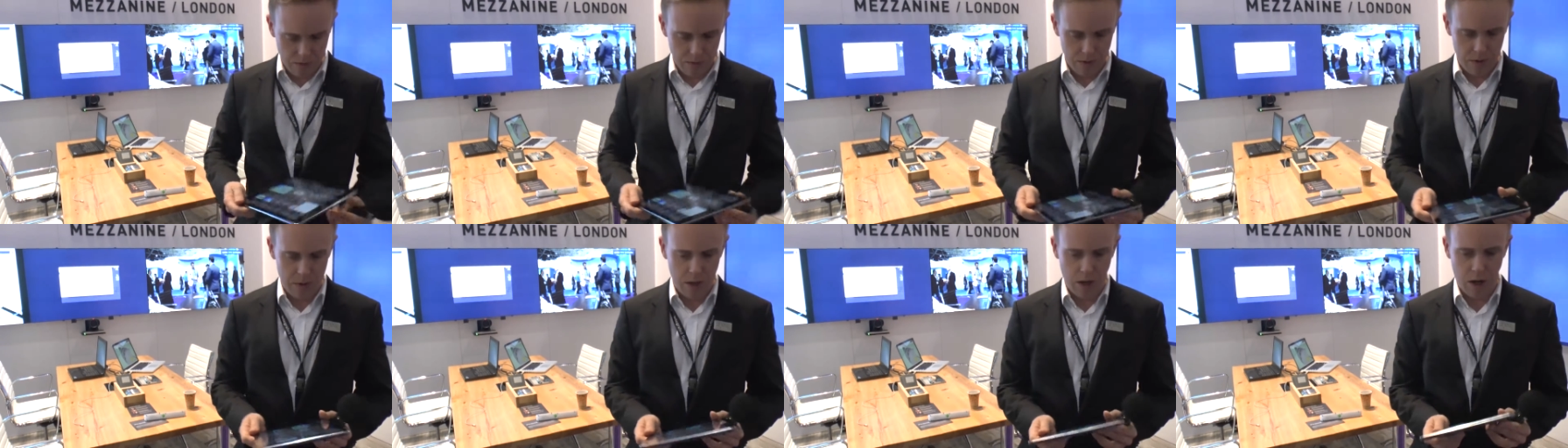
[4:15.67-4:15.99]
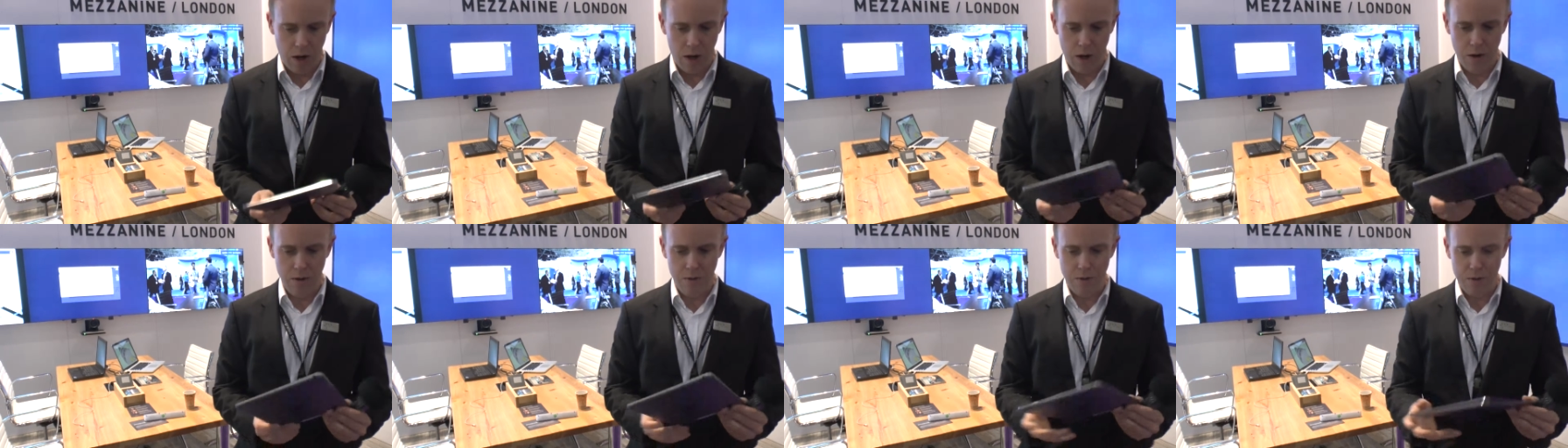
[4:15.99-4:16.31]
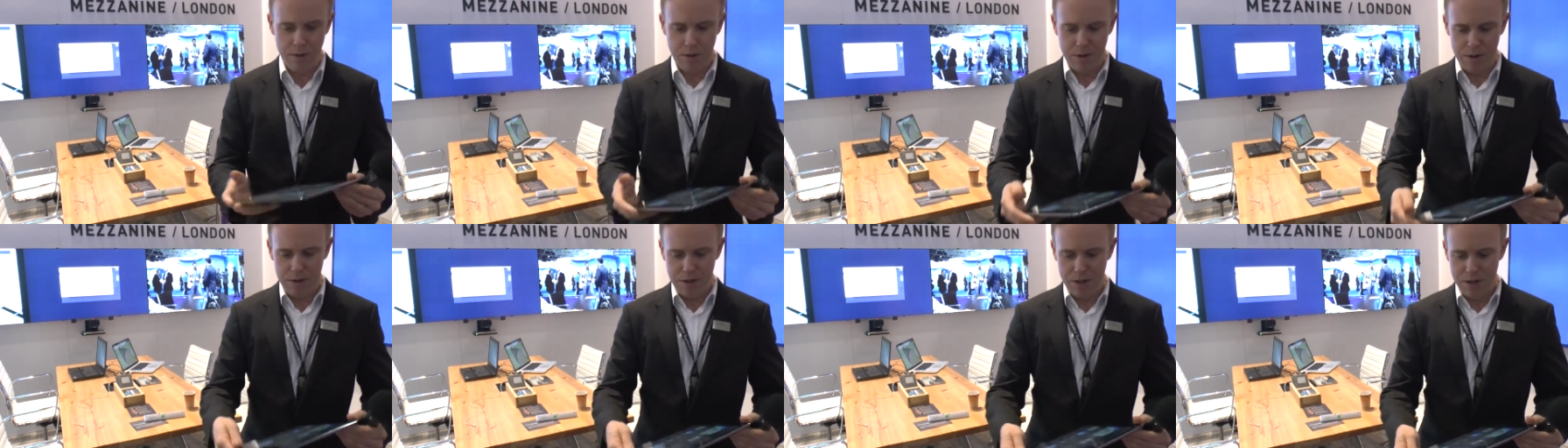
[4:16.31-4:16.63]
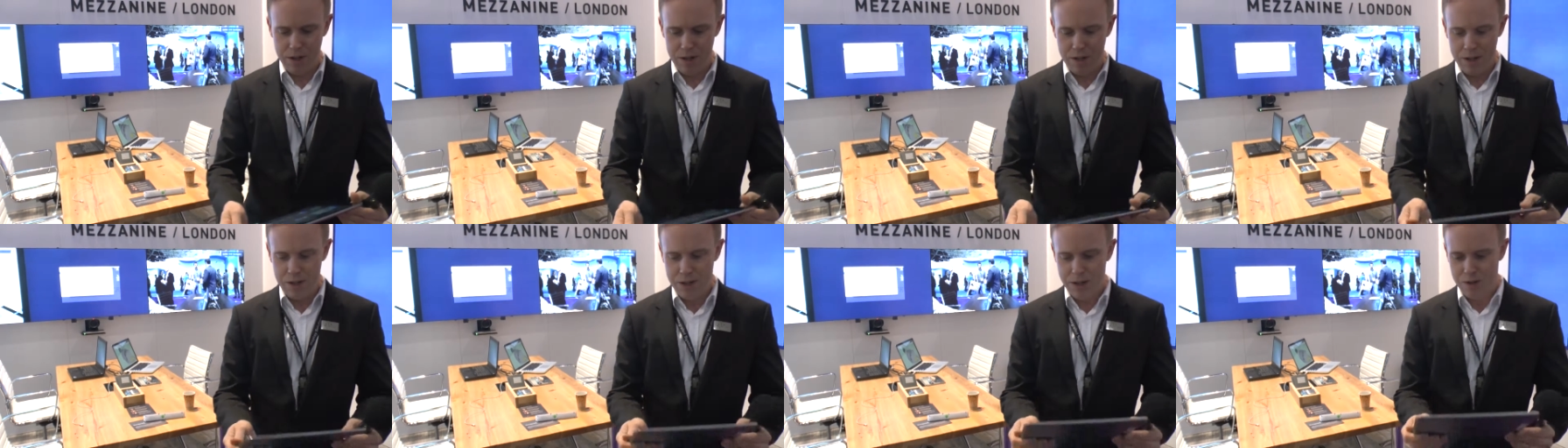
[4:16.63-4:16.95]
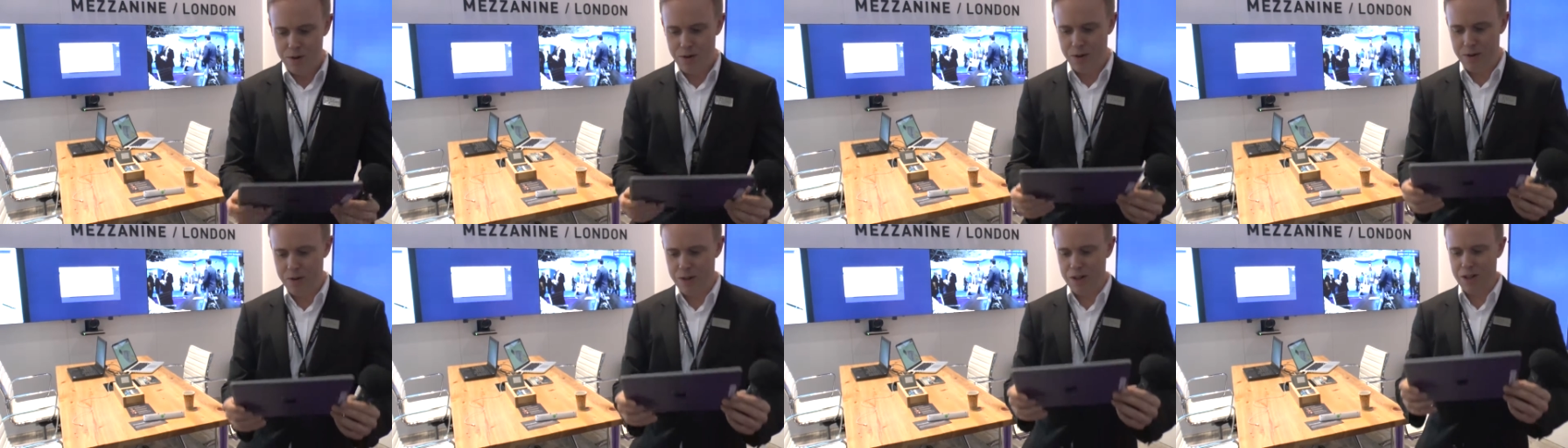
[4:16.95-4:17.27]
So
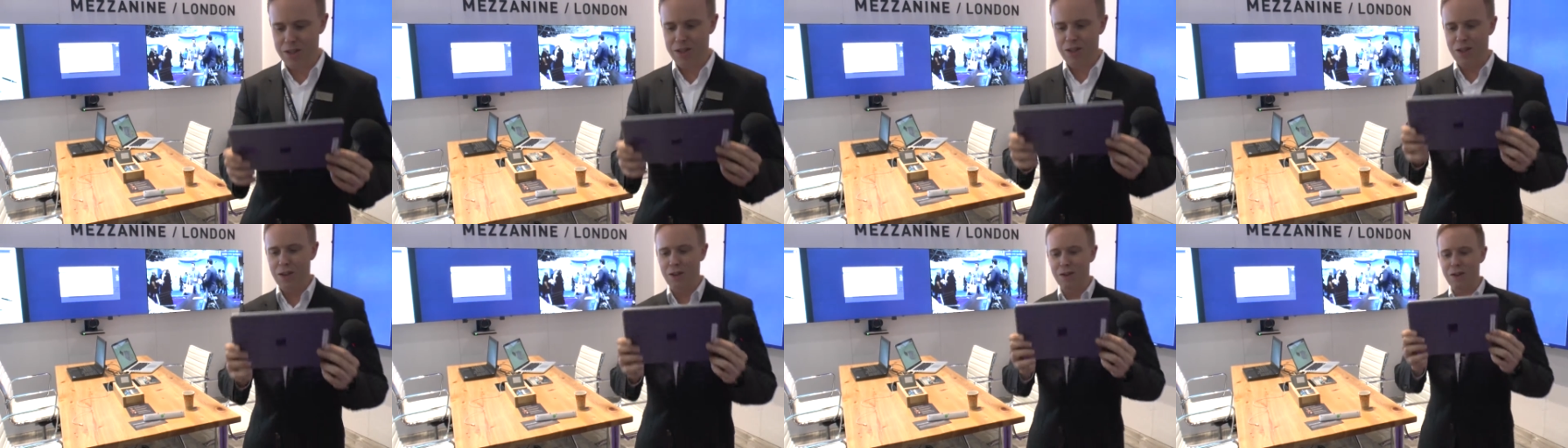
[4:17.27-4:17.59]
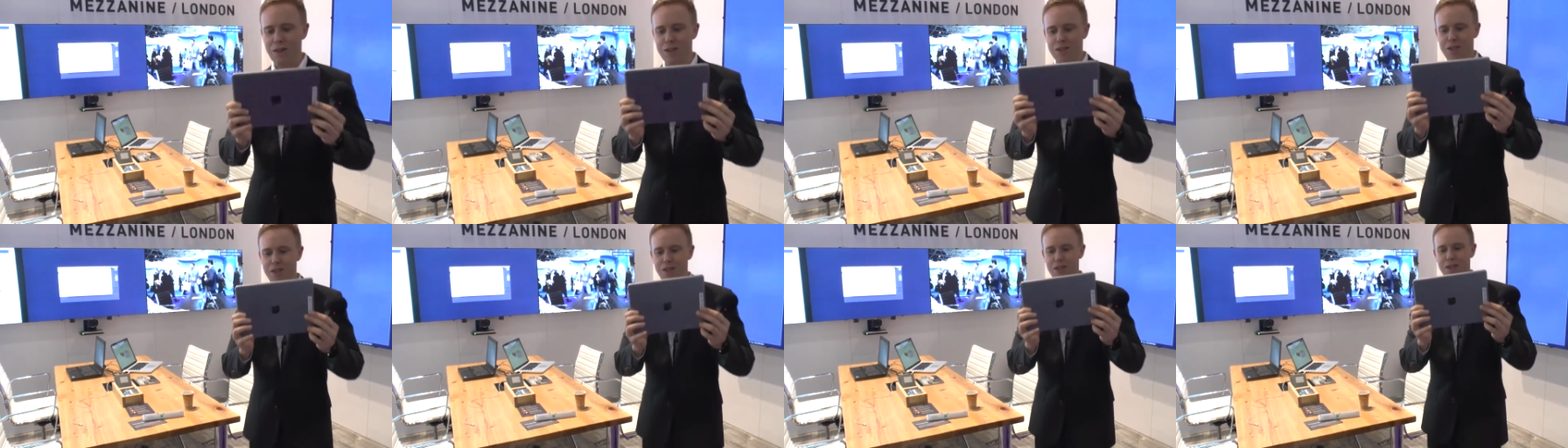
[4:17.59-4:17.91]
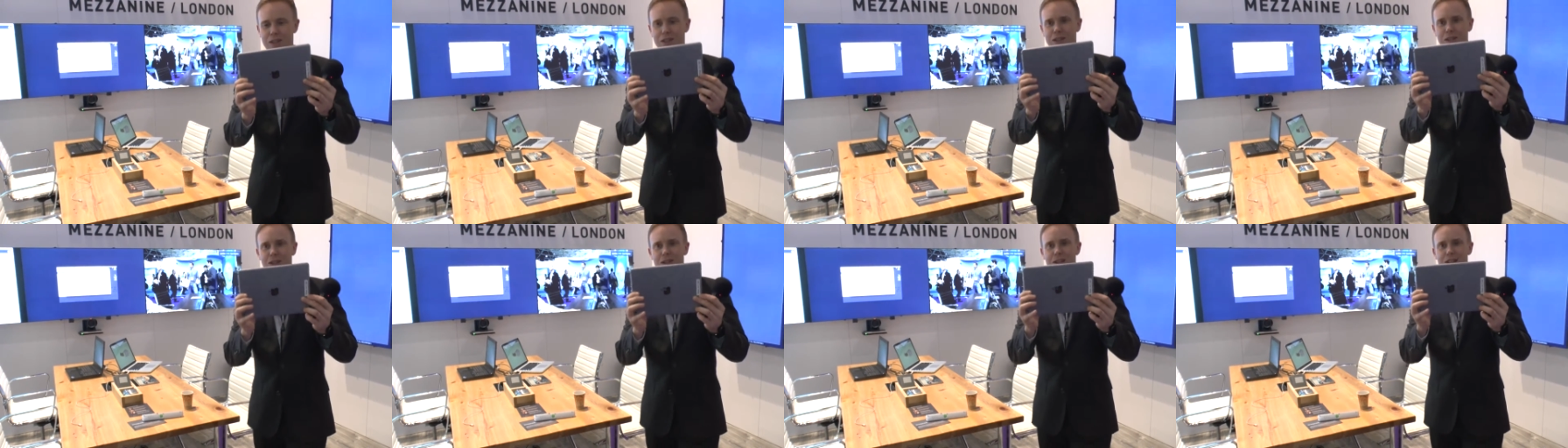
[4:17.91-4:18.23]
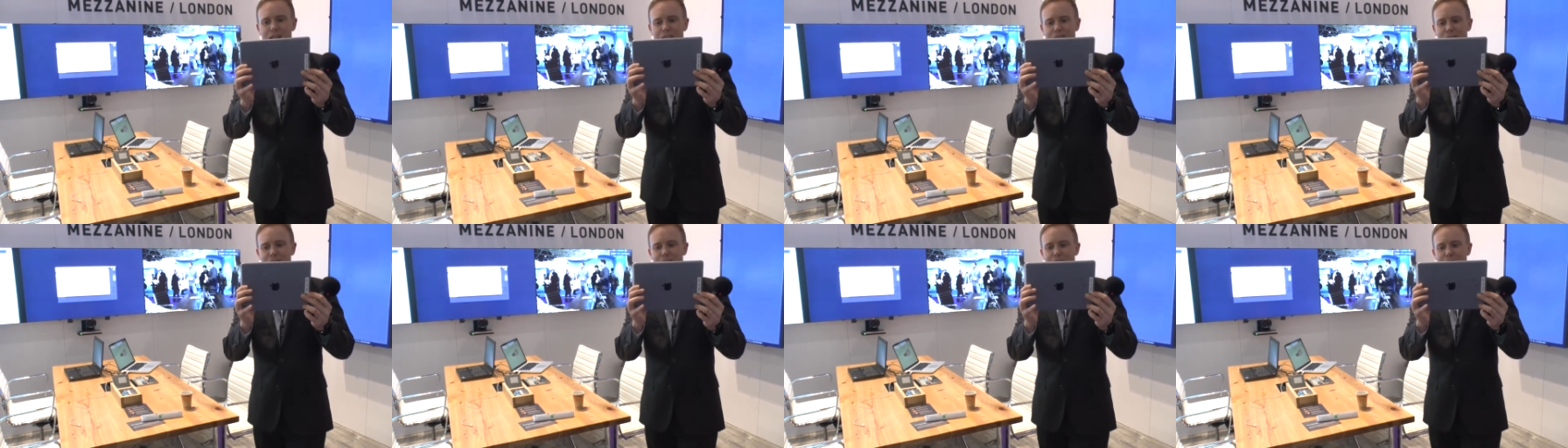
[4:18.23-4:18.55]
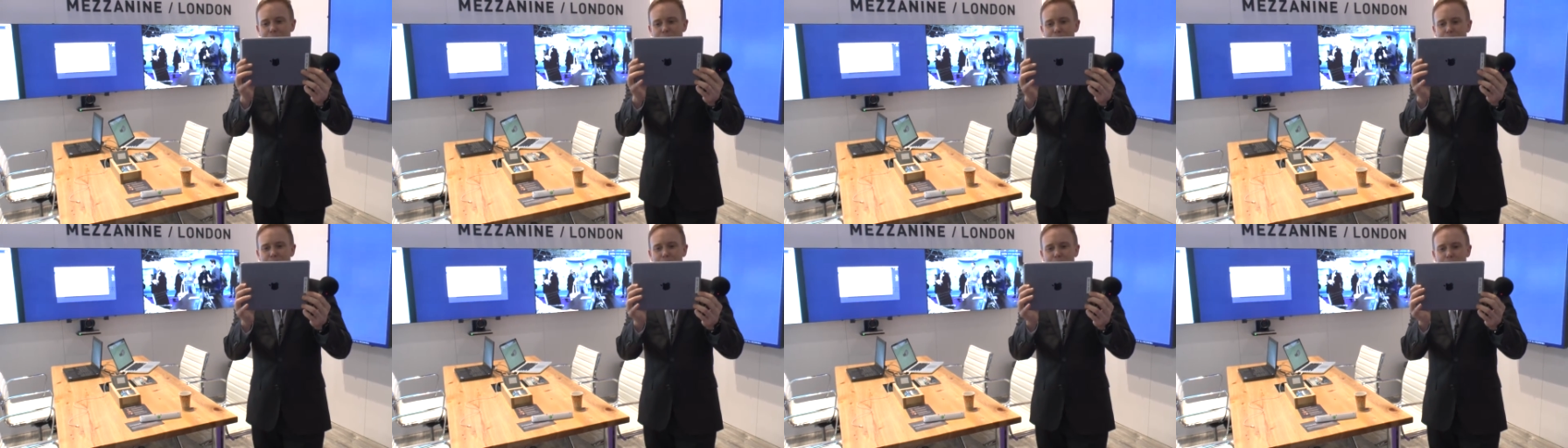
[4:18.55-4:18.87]
what I'm going to do is
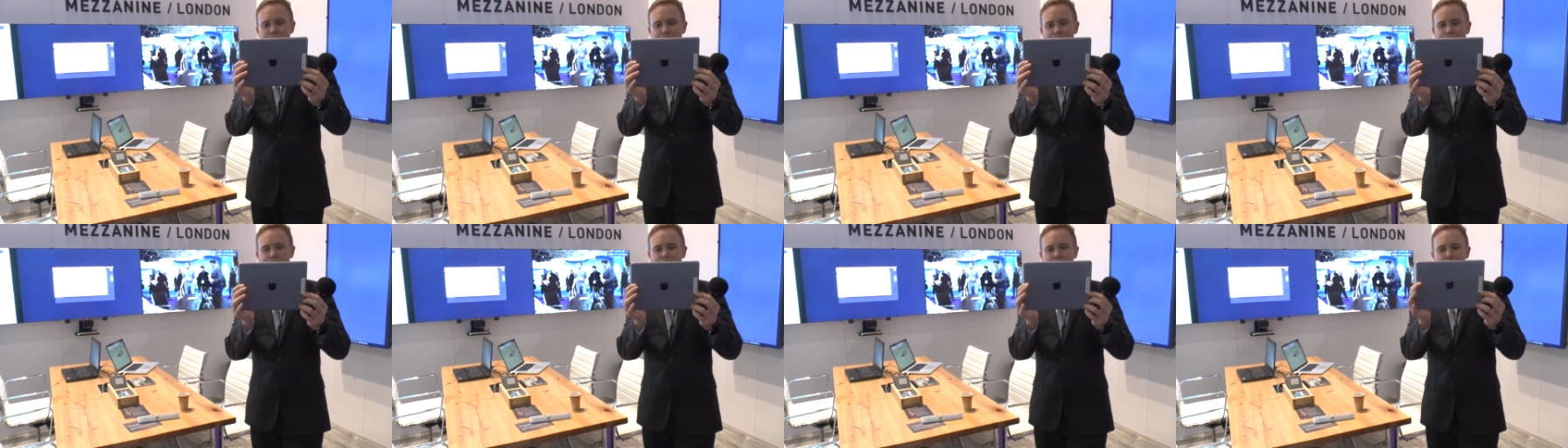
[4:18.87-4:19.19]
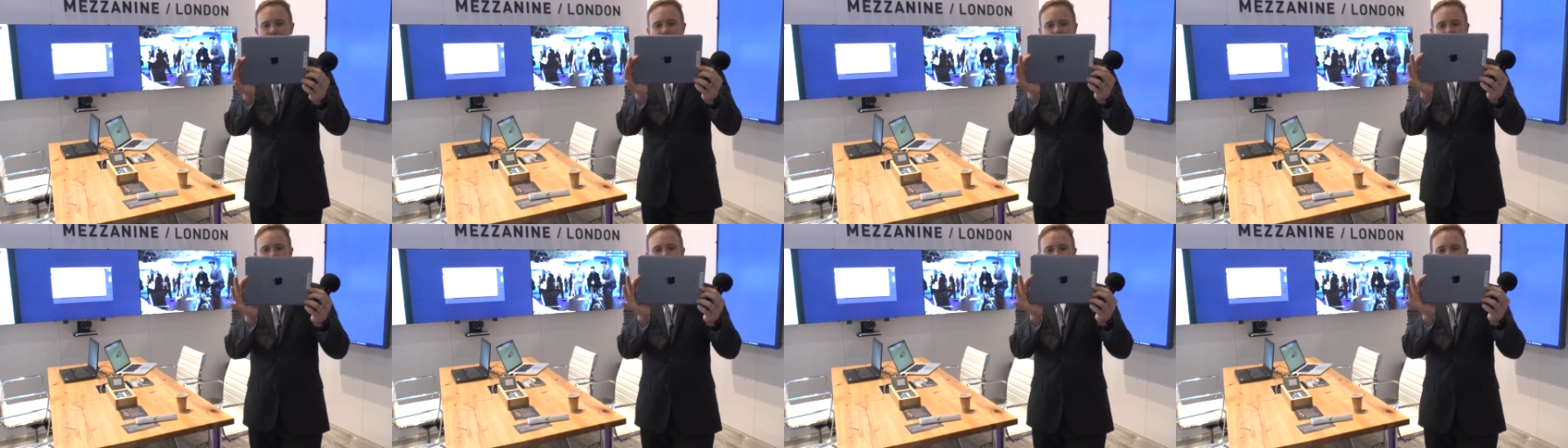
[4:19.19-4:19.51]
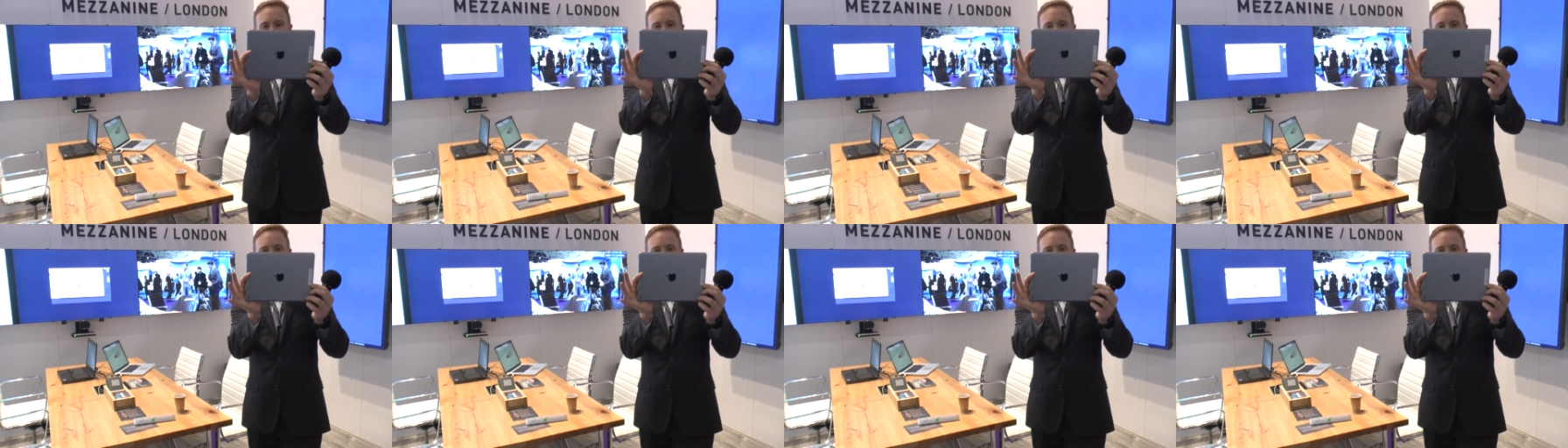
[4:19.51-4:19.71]
grab a picture of you guys